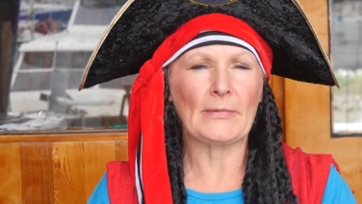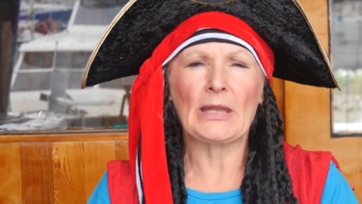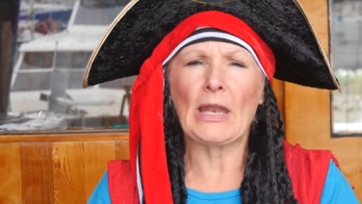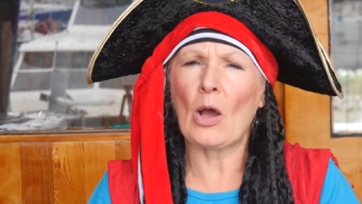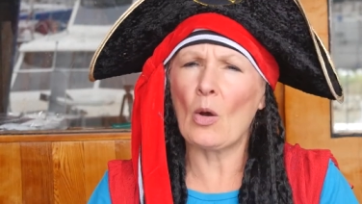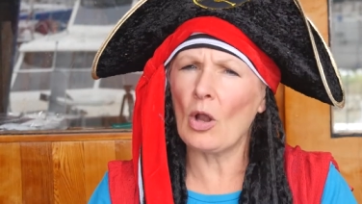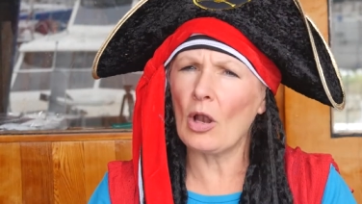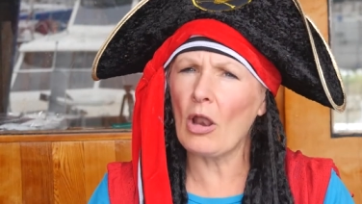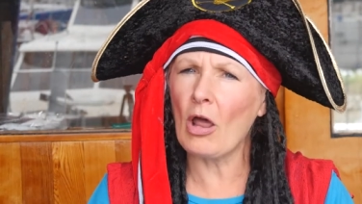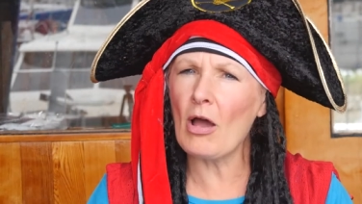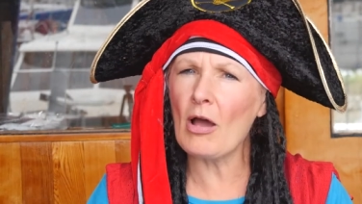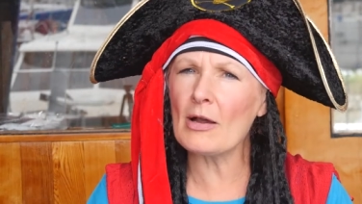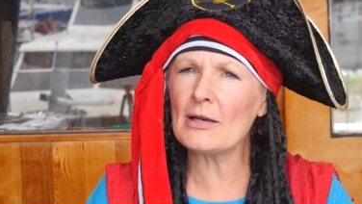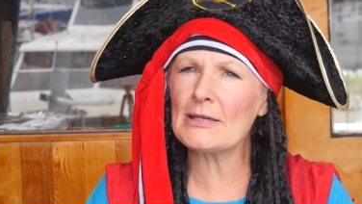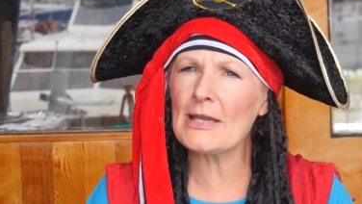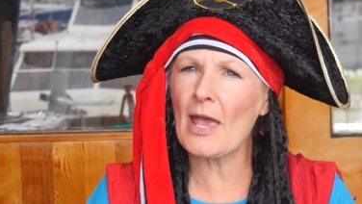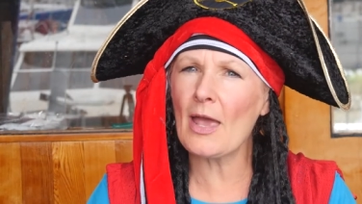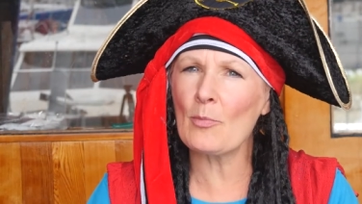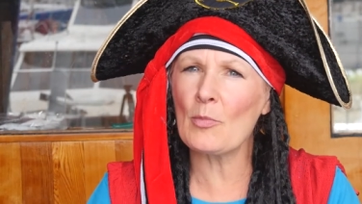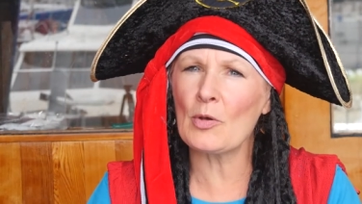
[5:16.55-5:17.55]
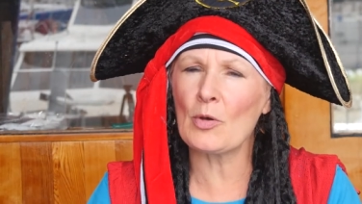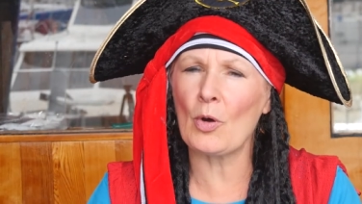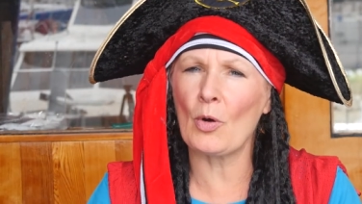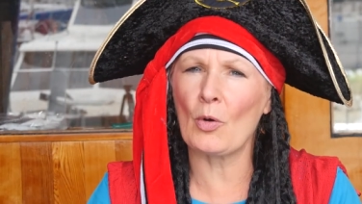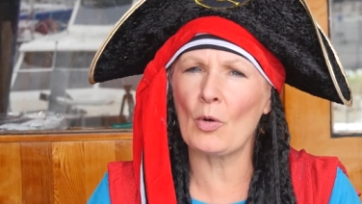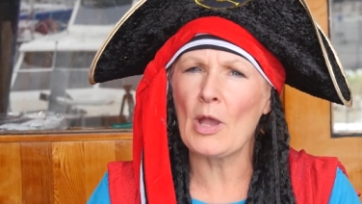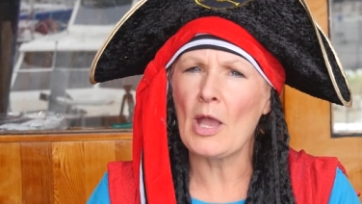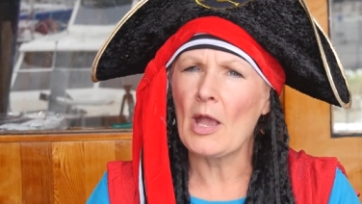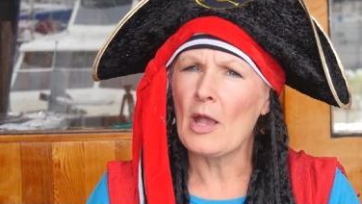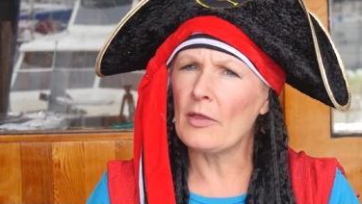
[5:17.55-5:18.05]
Now, a long time
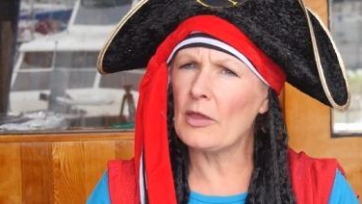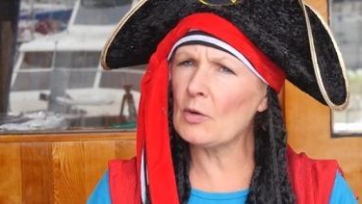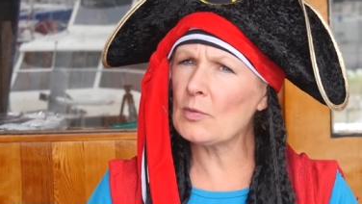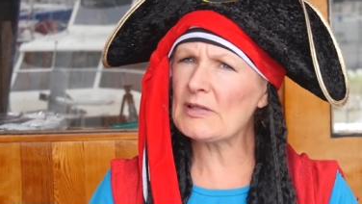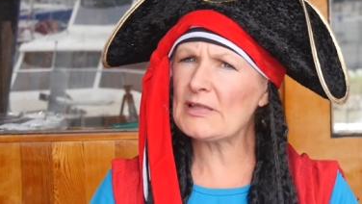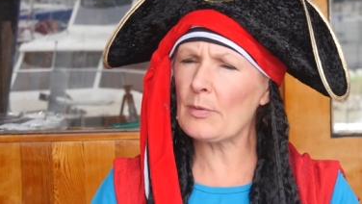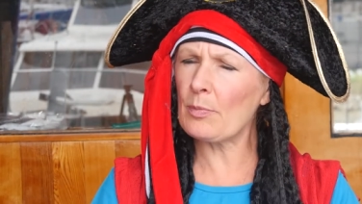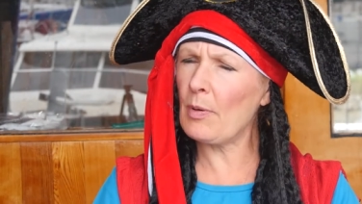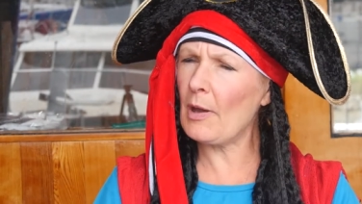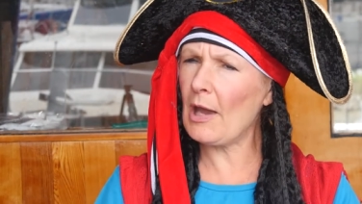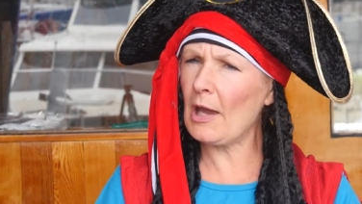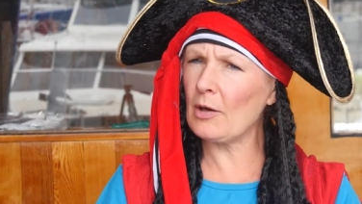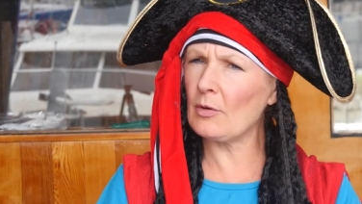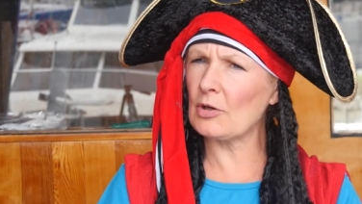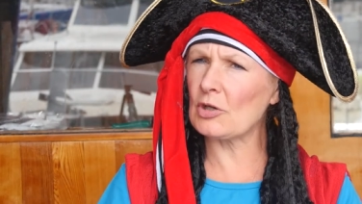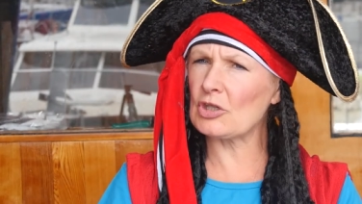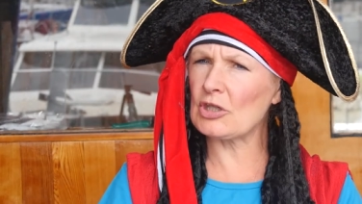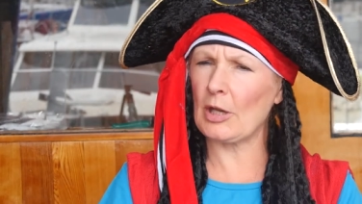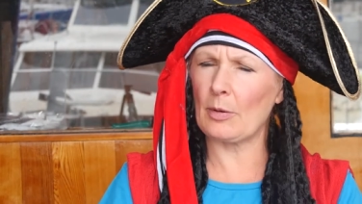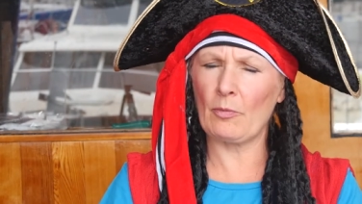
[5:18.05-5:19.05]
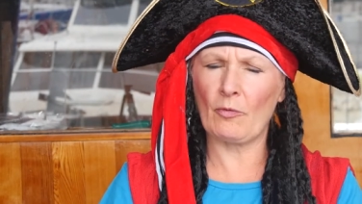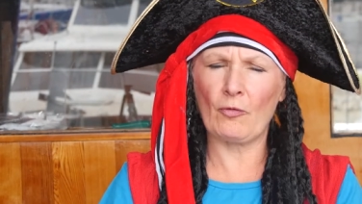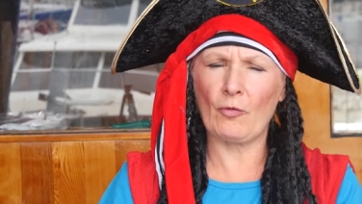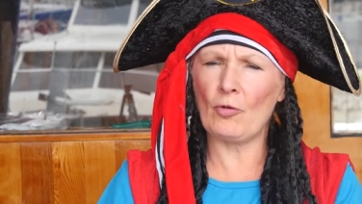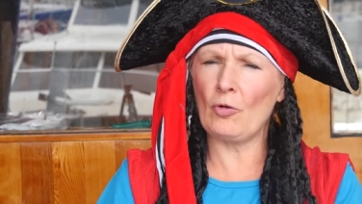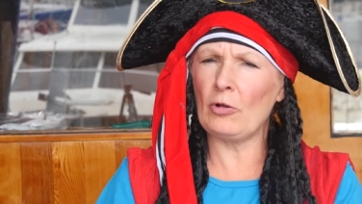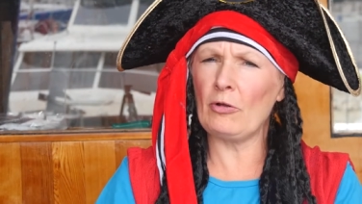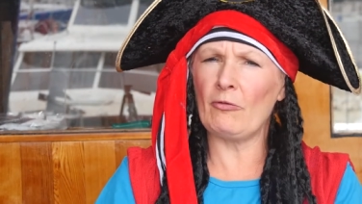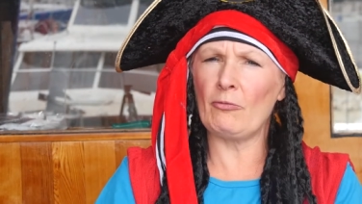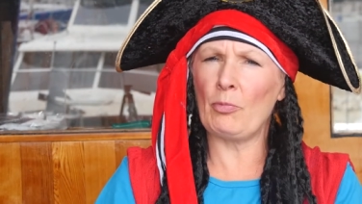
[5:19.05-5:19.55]
ago, there was a pirate ship
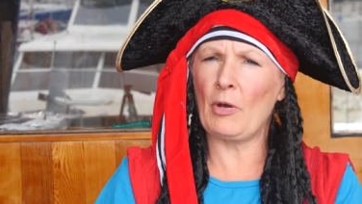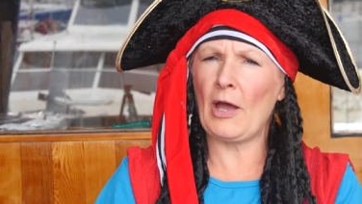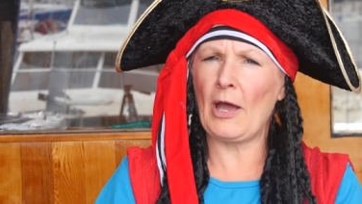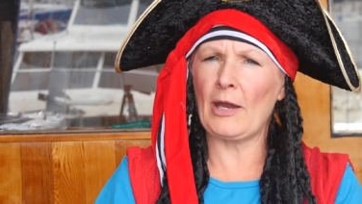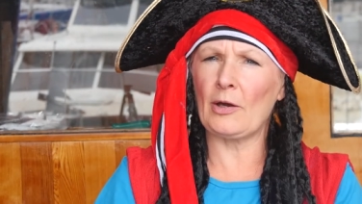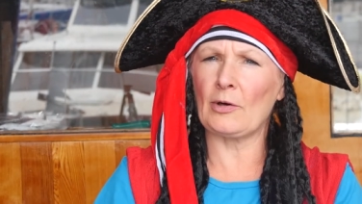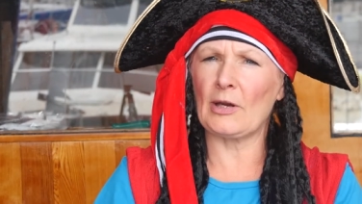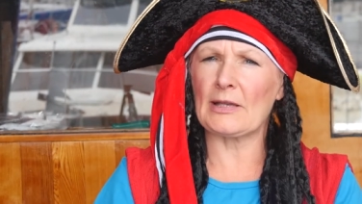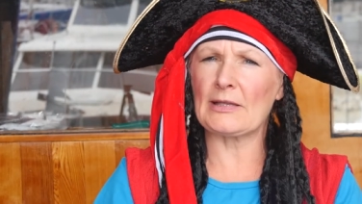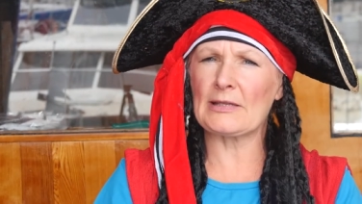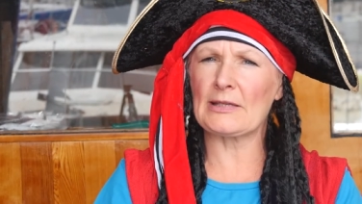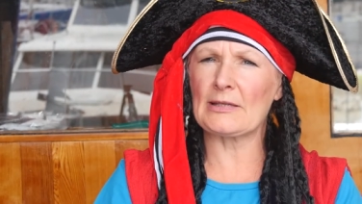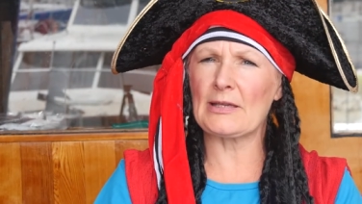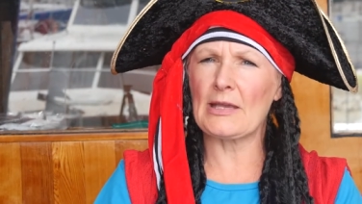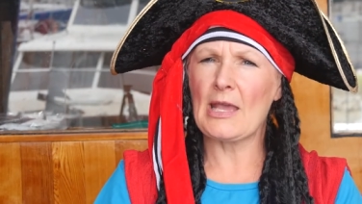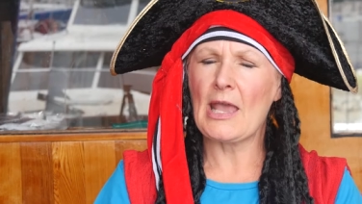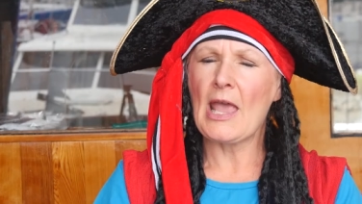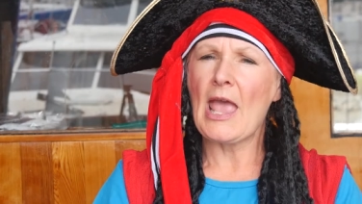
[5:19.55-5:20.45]
full of pirates,